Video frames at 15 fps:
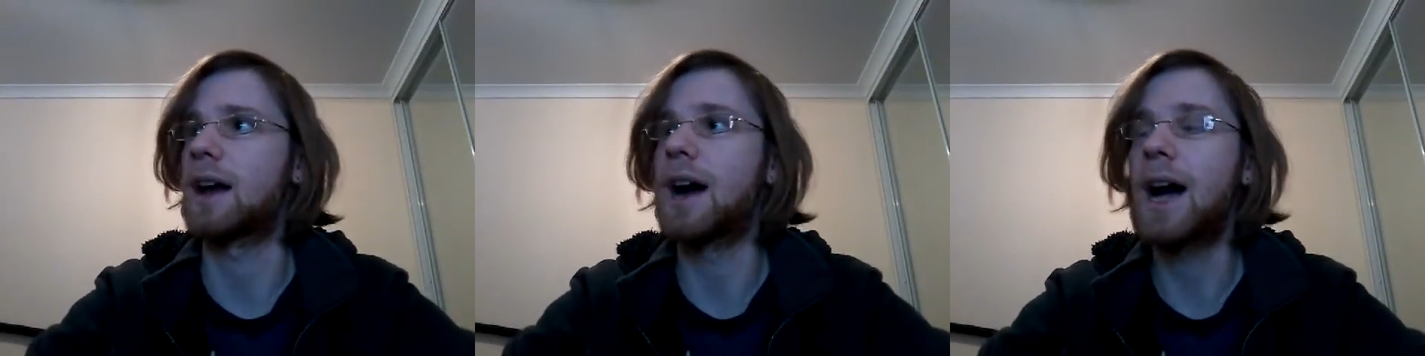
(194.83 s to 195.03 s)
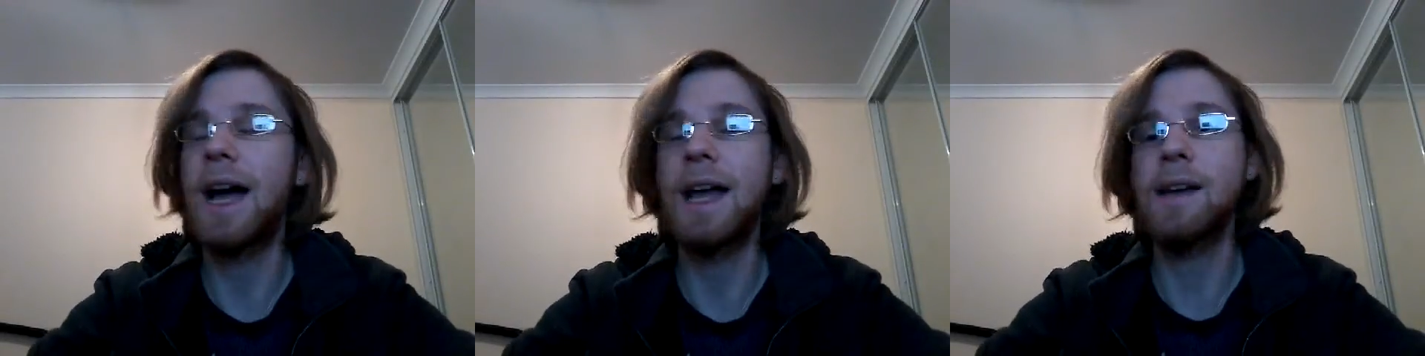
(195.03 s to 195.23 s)

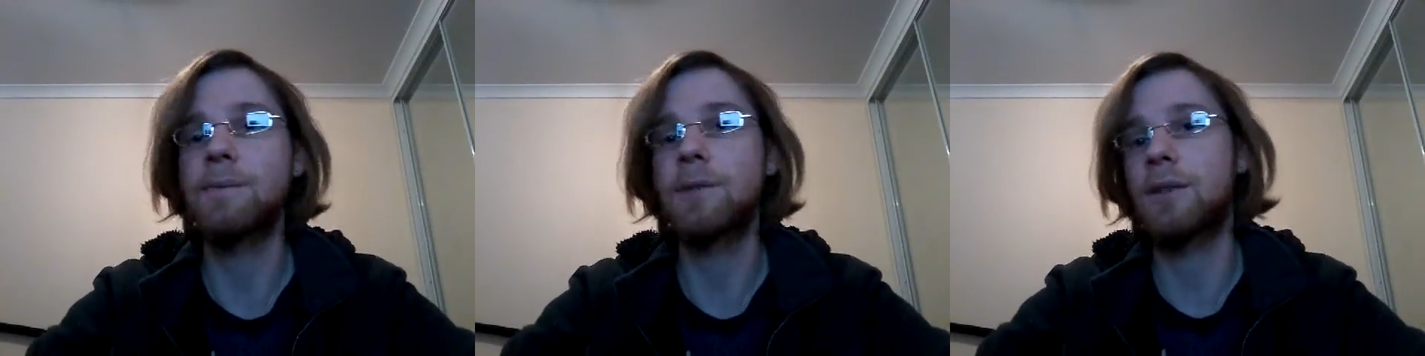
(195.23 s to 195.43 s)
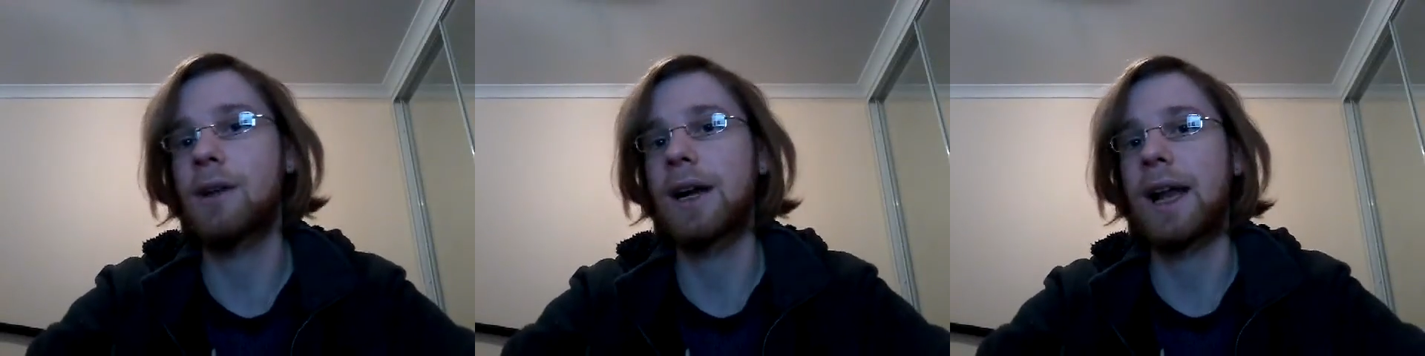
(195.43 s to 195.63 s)
I
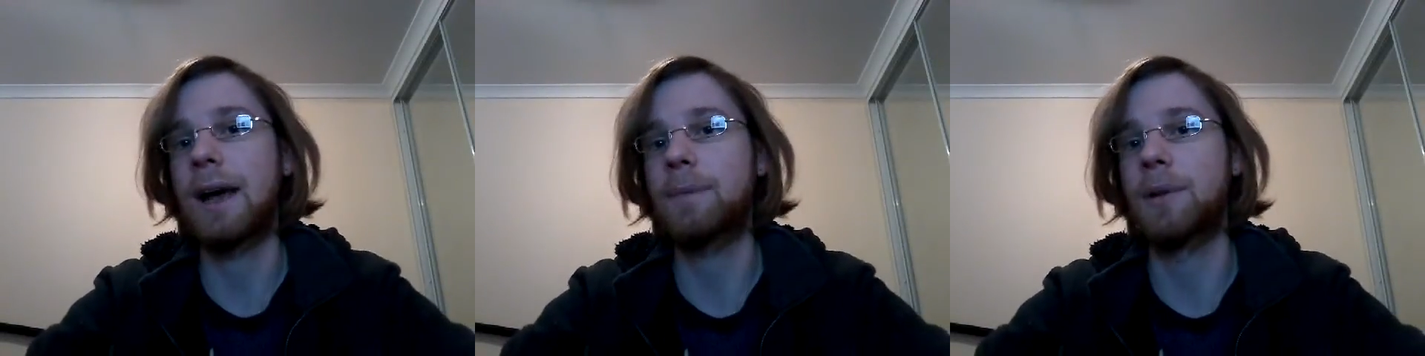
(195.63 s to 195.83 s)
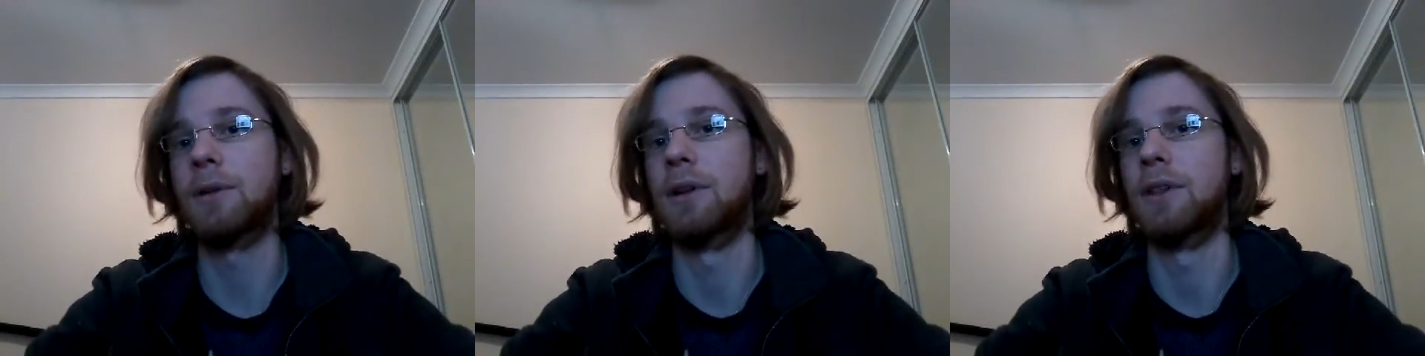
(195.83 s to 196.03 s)
am quite
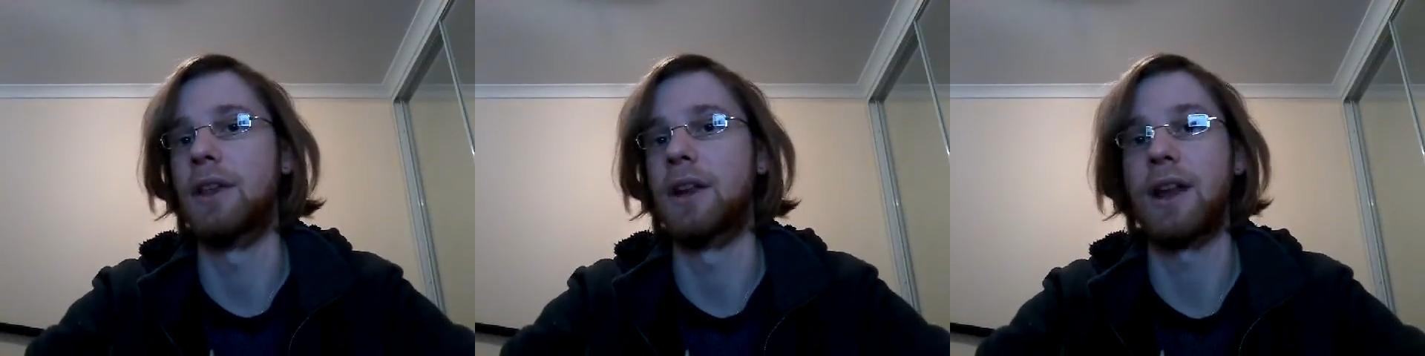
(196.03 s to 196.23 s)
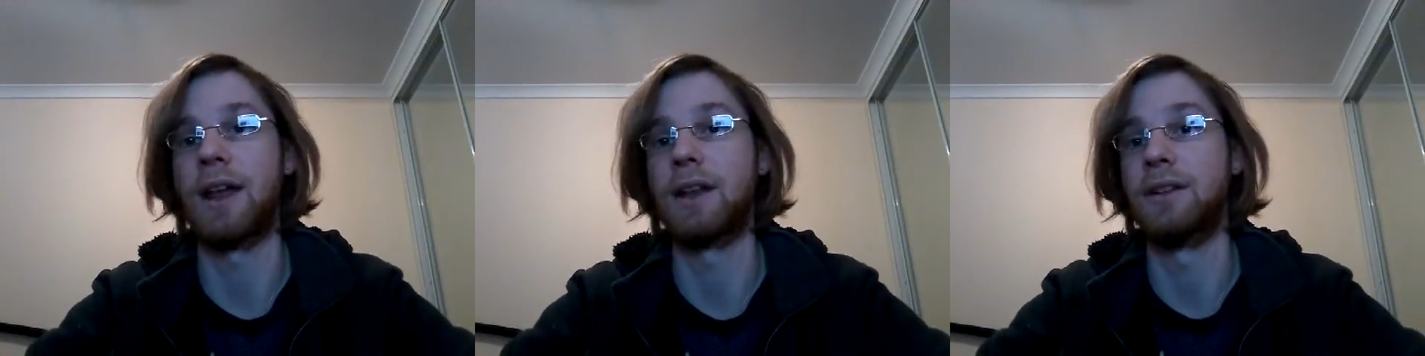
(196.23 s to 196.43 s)
happy with
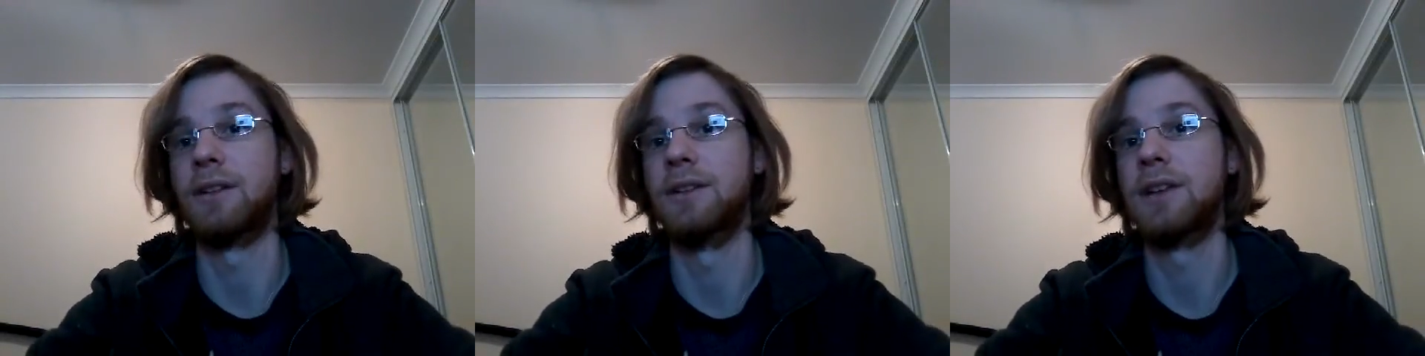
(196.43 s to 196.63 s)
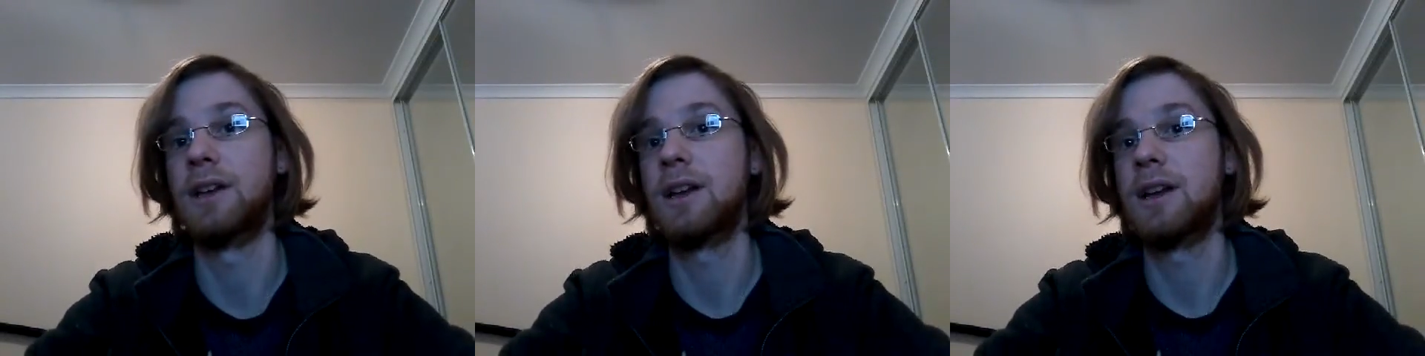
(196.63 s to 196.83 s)
it,
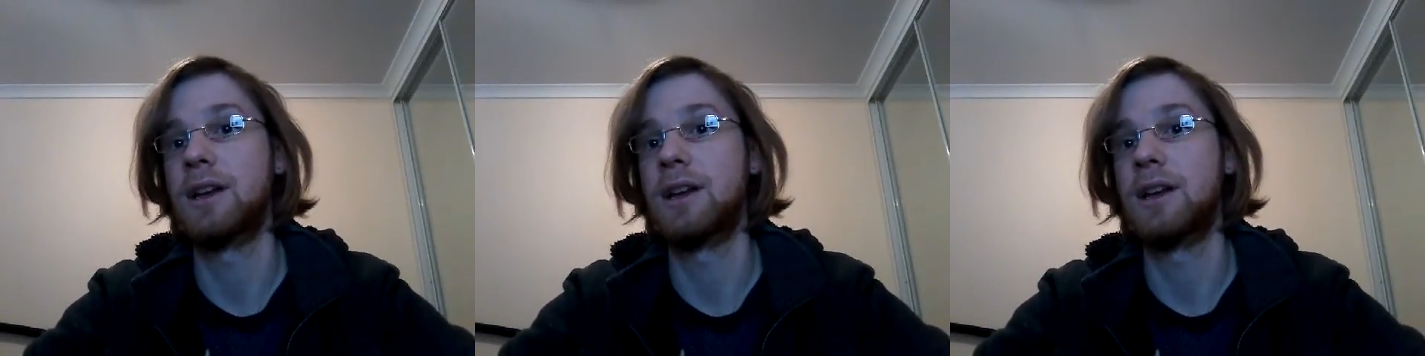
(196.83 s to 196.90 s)
and